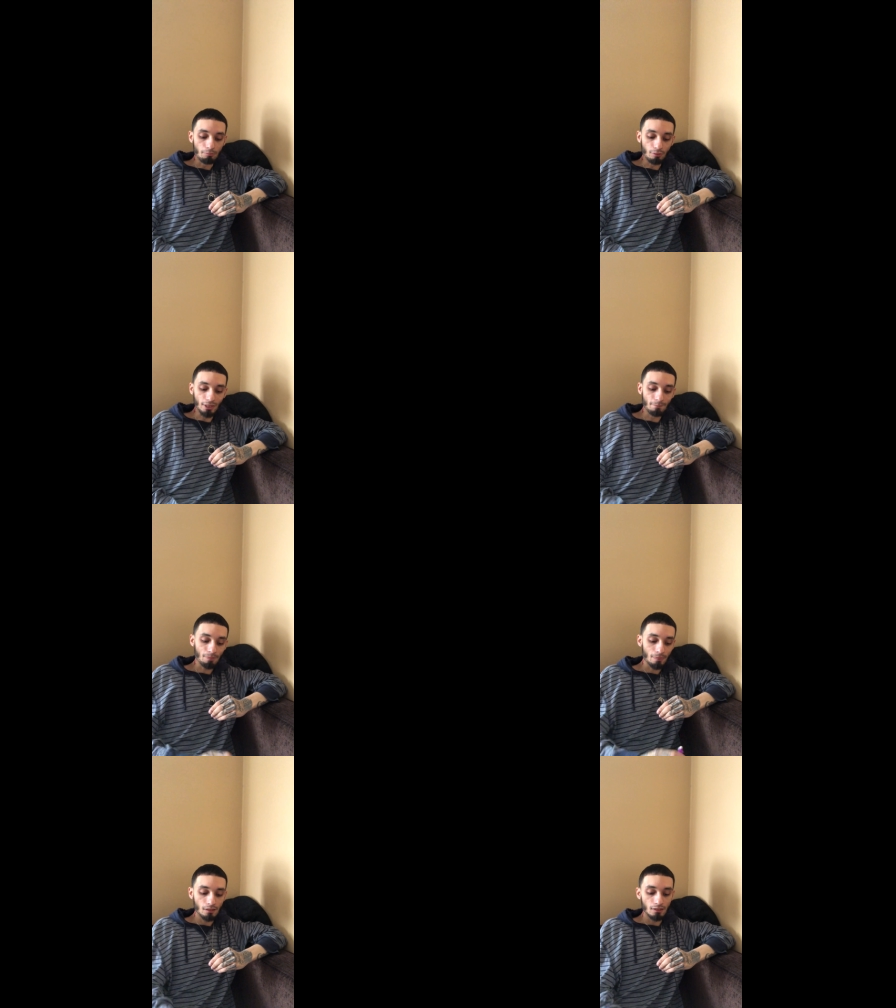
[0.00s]
But
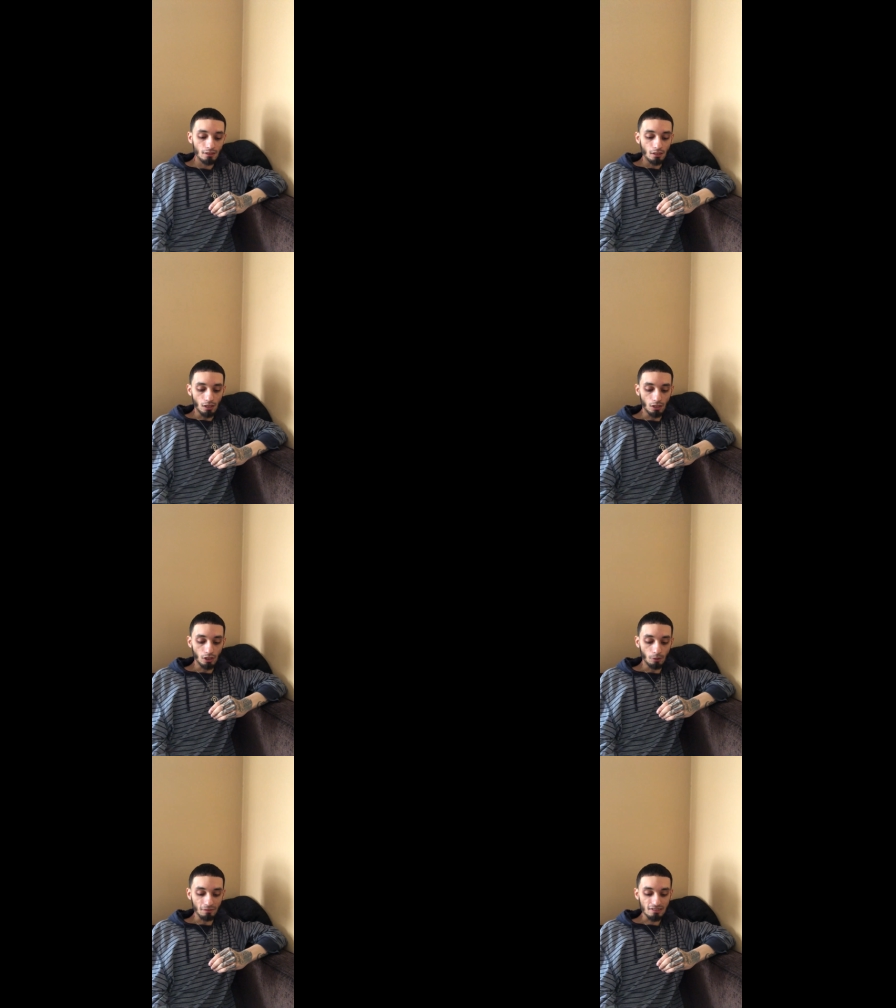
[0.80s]

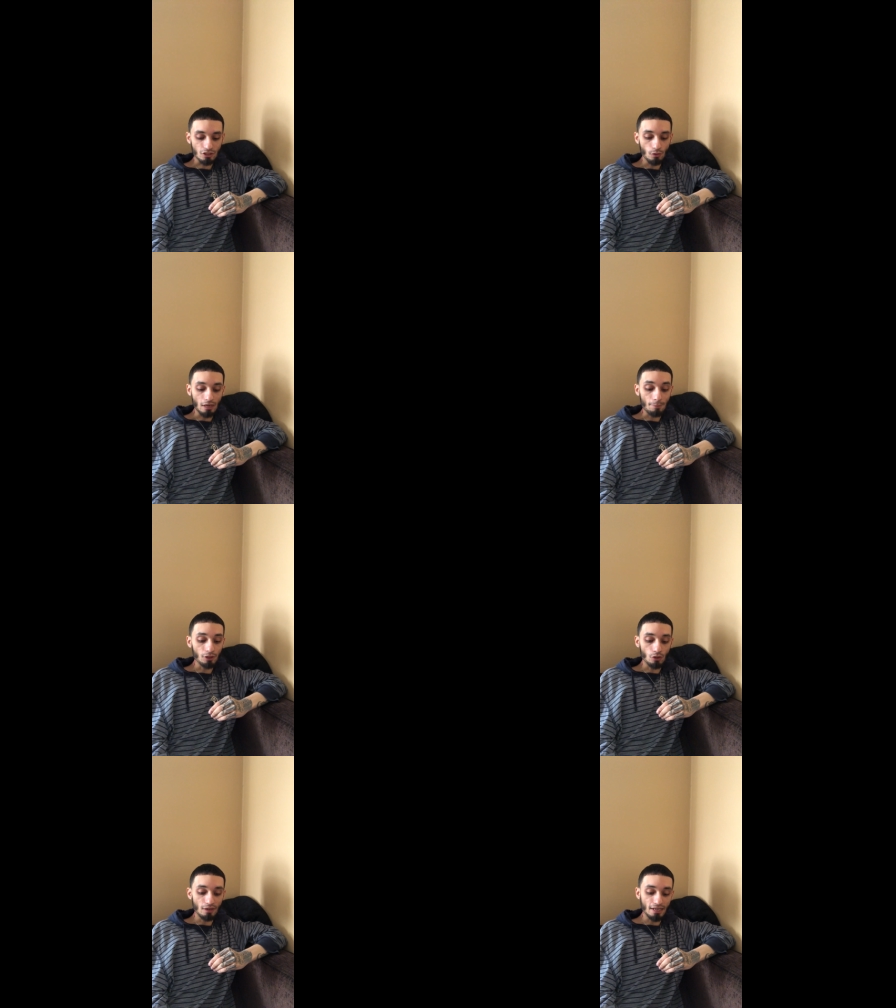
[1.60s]
let's go. I'm
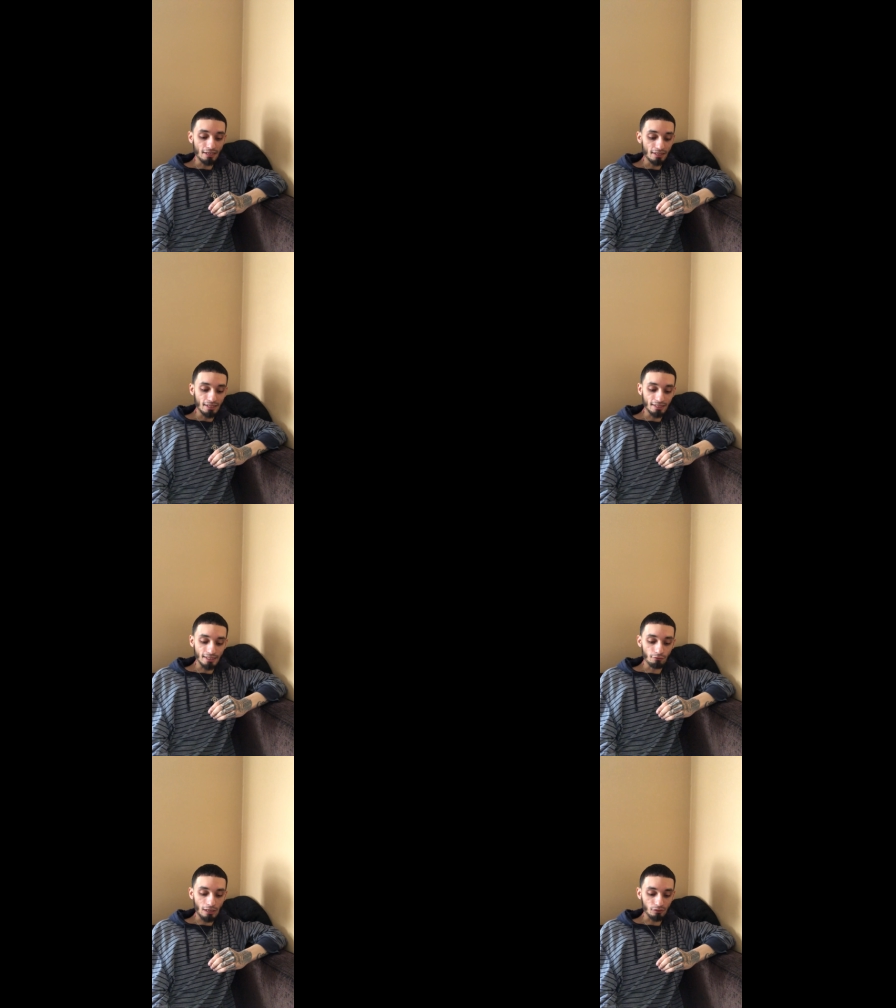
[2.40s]
going to go ahead and
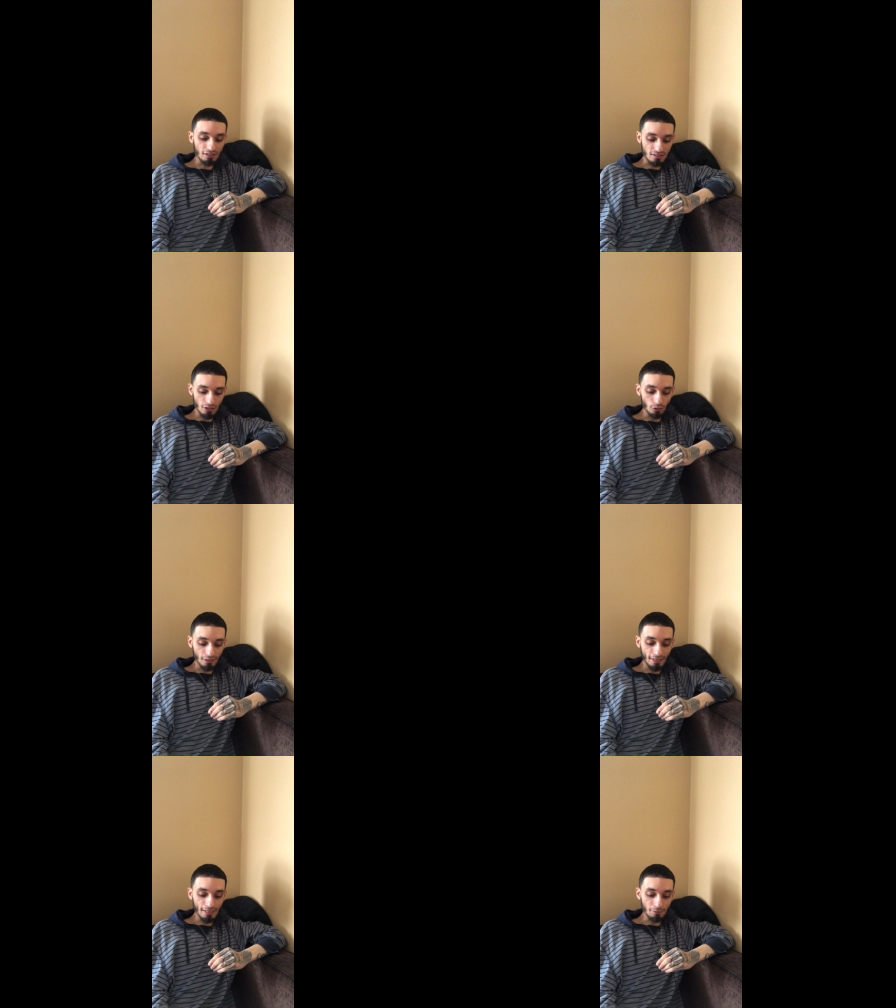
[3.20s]
give out this little
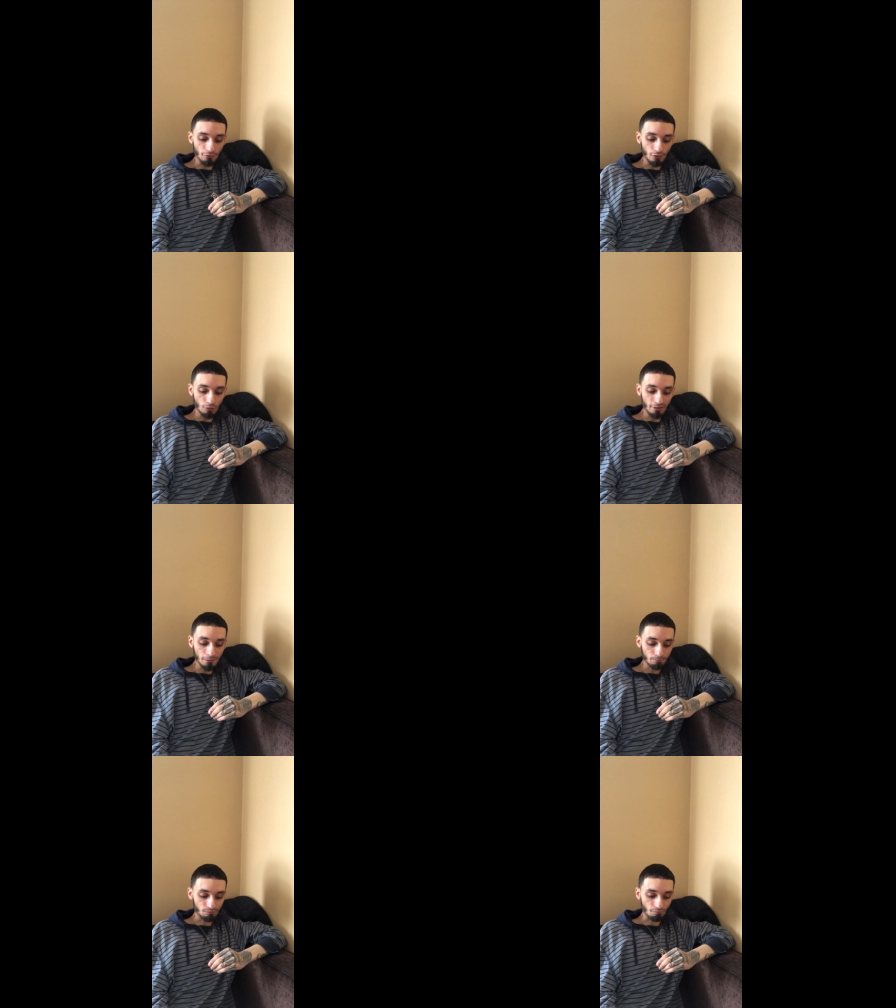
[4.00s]
game. You feel
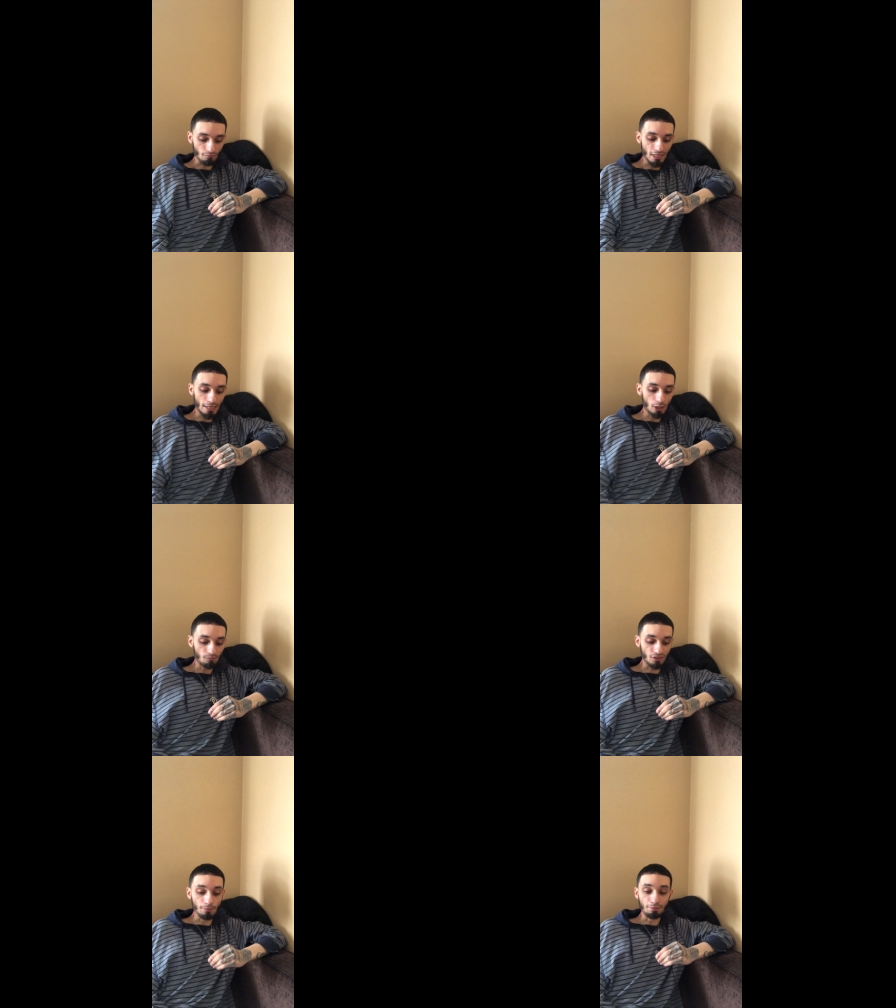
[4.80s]
me? Now,
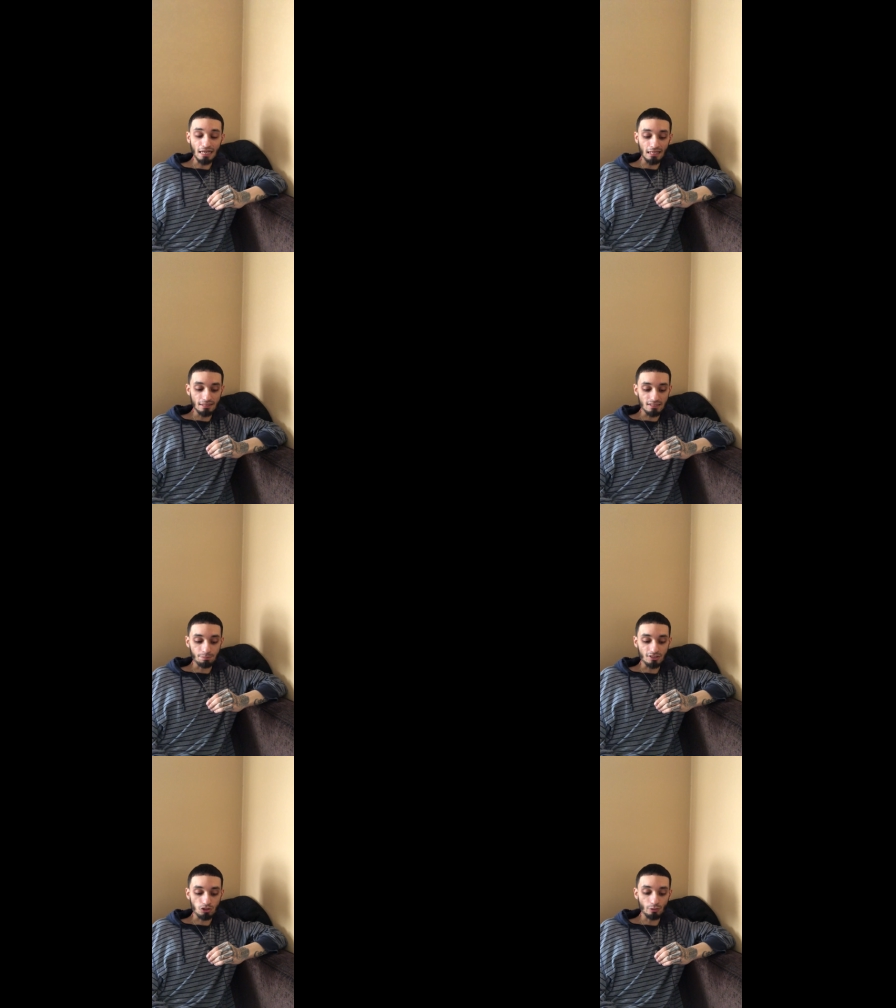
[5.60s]
the balance
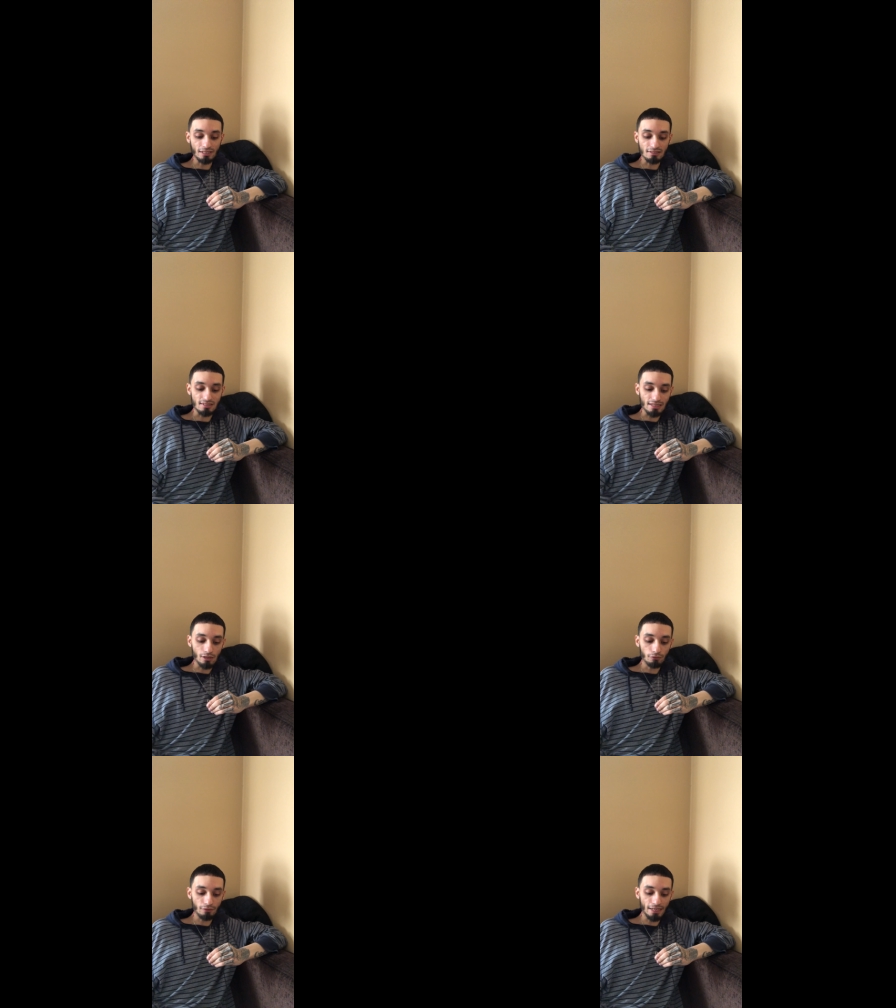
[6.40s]
between
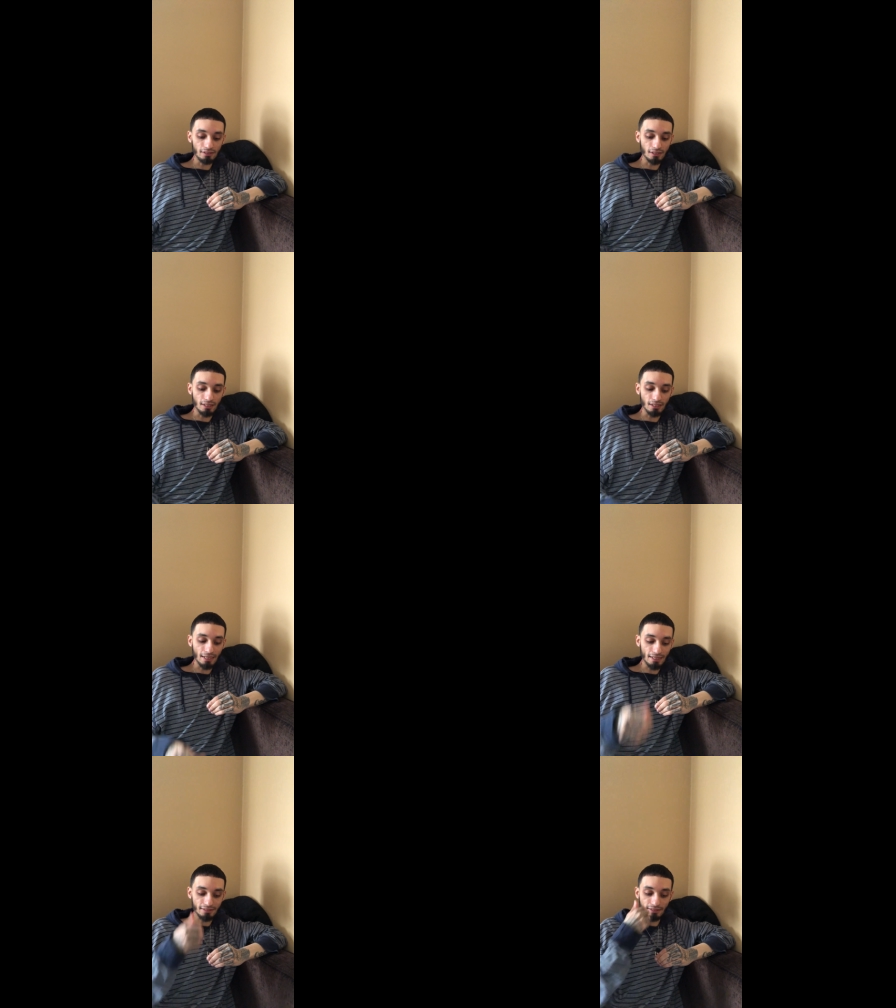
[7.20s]
self and the
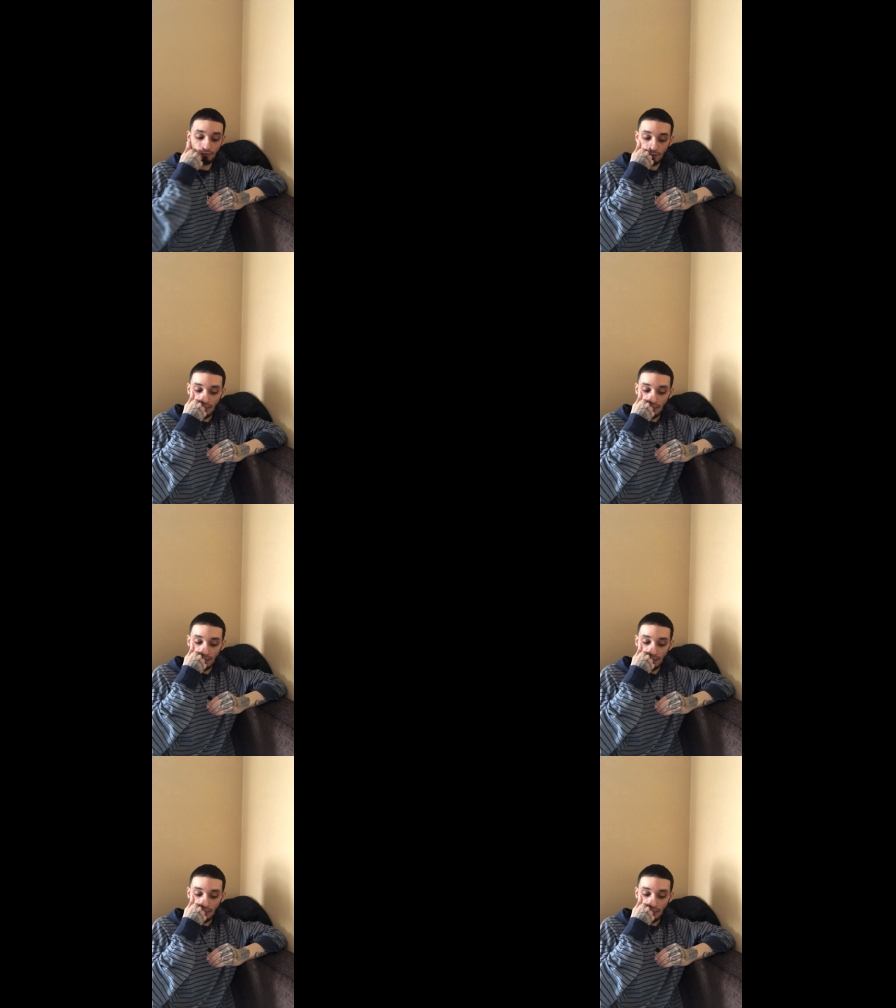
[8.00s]
collective,